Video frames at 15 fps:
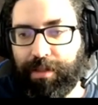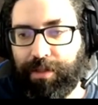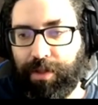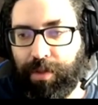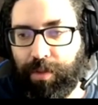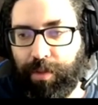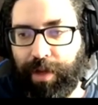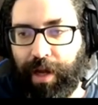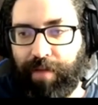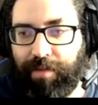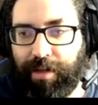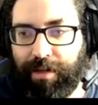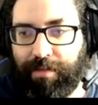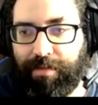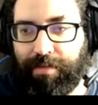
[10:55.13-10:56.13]
So we
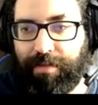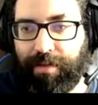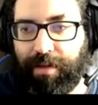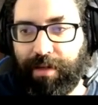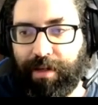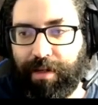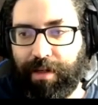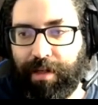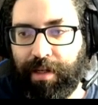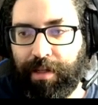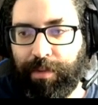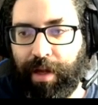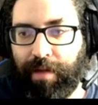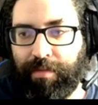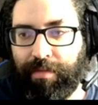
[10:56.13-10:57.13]
have a curve
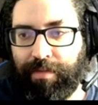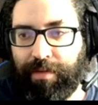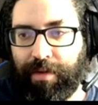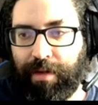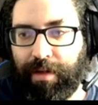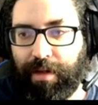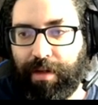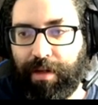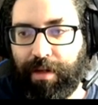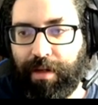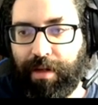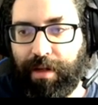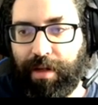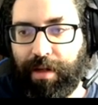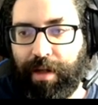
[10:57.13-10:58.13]
and we have
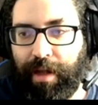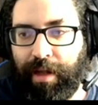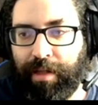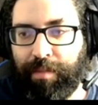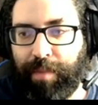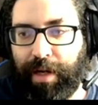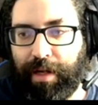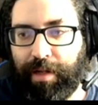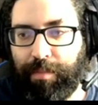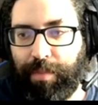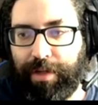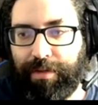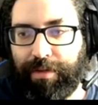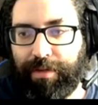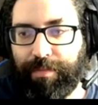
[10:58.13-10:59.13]
N marked
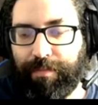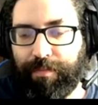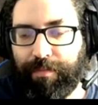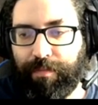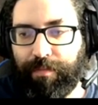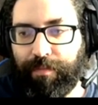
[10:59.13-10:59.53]
points.